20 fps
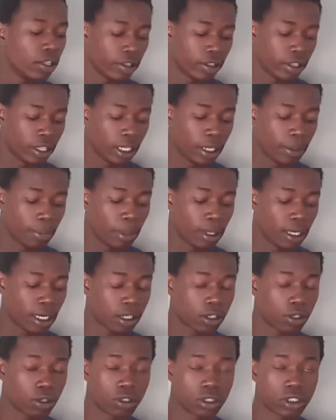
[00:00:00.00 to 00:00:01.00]
the
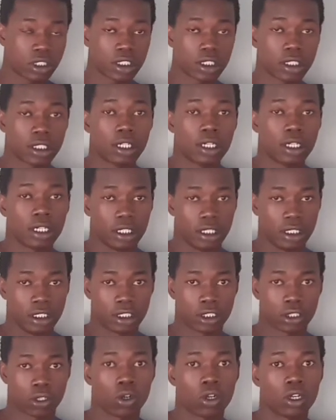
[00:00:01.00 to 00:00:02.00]
black note
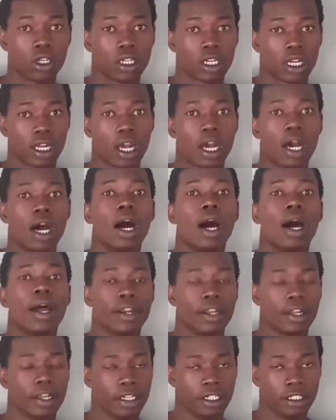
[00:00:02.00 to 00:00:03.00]
is called
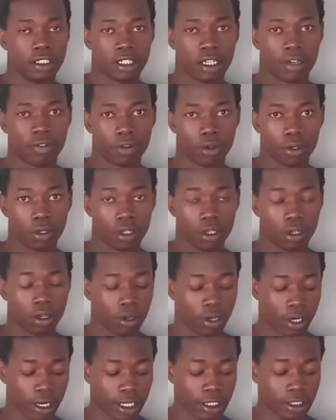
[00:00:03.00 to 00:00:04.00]
an interval,
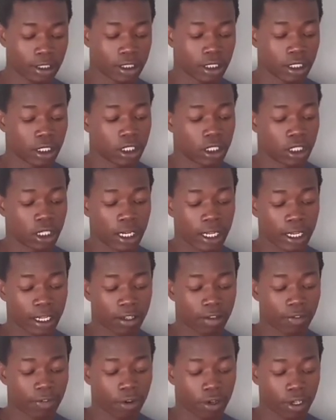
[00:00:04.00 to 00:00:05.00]
alright? Like
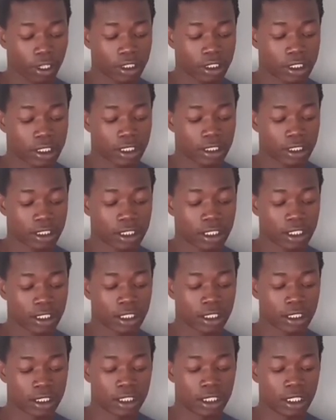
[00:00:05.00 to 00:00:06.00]
for instance, this
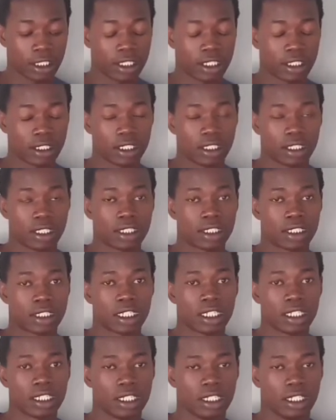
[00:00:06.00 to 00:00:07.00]

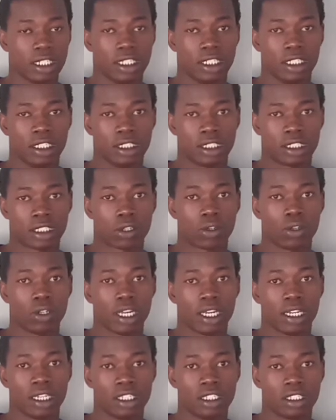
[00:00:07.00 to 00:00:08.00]
D is called
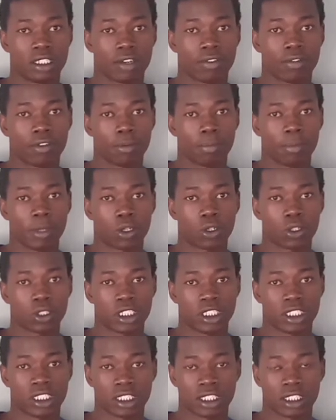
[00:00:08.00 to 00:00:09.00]
an interval because
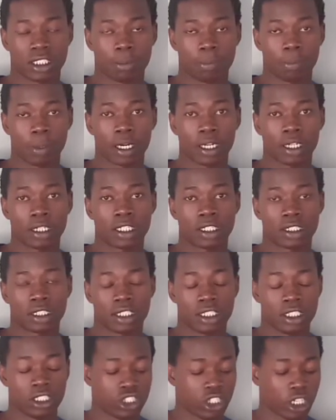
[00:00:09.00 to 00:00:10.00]
it has separated
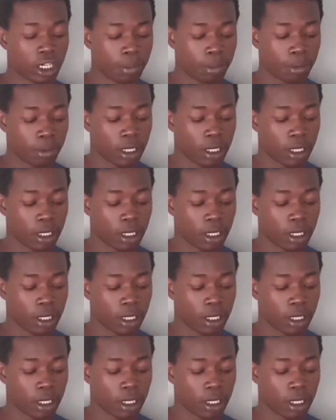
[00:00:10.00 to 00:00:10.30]
C sharp